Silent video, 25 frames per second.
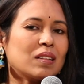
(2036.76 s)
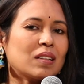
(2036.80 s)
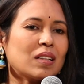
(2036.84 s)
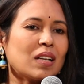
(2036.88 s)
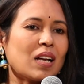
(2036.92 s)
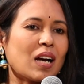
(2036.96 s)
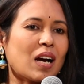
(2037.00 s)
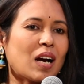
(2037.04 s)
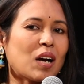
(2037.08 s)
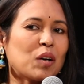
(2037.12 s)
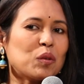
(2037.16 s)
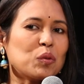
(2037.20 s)

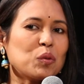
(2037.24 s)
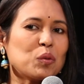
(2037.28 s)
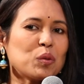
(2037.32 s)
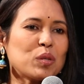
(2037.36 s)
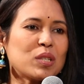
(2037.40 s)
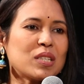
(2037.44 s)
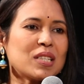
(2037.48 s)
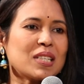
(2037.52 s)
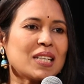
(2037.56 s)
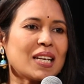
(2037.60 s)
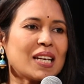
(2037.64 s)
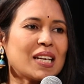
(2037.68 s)
how to
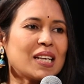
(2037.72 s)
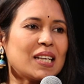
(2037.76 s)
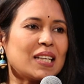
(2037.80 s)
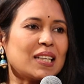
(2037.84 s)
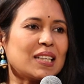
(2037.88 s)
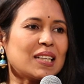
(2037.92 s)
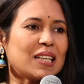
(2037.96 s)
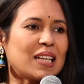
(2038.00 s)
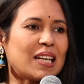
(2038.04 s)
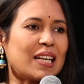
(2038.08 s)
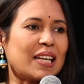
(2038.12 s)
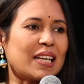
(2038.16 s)
say
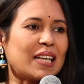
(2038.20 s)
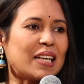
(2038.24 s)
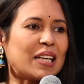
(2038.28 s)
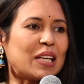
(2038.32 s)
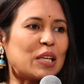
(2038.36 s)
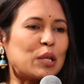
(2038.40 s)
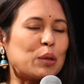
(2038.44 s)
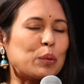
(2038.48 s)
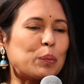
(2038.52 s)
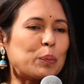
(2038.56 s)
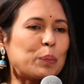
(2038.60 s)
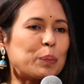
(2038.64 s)
it,
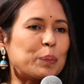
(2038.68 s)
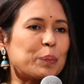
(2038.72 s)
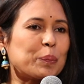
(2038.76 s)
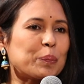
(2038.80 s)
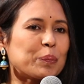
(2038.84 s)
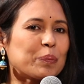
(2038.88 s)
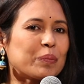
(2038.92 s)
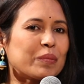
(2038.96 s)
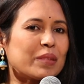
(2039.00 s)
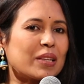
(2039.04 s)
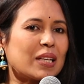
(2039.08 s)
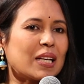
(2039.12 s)
like,
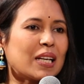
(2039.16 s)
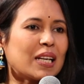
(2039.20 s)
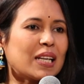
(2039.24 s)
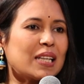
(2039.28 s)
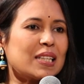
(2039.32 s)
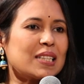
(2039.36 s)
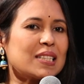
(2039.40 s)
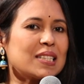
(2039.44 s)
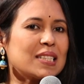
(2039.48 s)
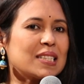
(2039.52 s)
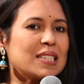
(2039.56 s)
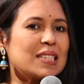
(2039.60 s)

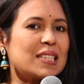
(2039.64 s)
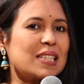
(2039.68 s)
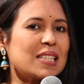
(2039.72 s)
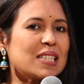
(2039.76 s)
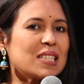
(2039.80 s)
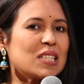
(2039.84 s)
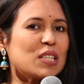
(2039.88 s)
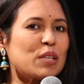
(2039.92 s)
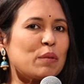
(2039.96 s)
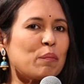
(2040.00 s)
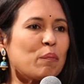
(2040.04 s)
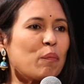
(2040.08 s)

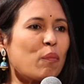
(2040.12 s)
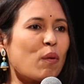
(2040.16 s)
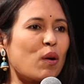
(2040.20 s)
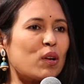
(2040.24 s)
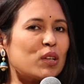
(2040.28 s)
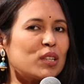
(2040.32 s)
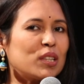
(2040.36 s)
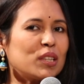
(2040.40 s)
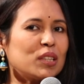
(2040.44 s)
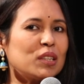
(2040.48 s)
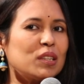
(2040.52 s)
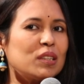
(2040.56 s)
it's
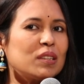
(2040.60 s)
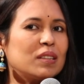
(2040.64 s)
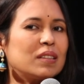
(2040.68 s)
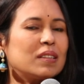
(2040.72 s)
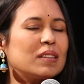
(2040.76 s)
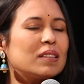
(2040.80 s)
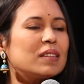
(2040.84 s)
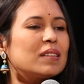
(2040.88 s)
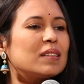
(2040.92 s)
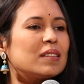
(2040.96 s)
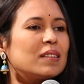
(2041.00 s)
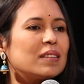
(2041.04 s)
important
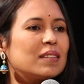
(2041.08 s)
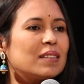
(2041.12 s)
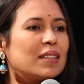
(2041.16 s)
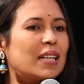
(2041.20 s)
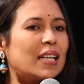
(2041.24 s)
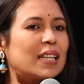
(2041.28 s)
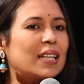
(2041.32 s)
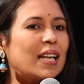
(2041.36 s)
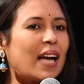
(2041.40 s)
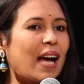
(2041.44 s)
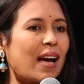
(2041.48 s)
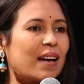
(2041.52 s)

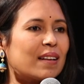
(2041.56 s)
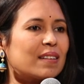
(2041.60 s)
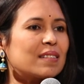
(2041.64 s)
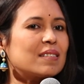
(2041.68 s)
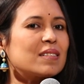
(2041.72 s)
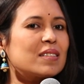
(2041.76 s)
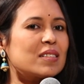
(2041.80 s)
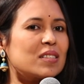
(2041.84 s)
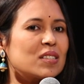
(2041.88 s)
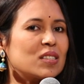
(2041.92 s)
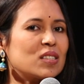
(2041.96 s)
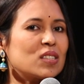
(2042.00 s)
that
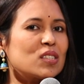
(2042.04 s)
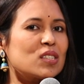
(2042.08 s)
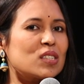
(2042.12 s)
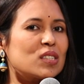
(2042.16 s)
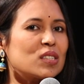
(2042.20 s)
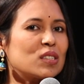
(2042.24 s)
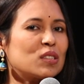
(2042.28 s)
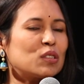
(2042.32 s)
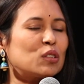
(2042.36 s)
actors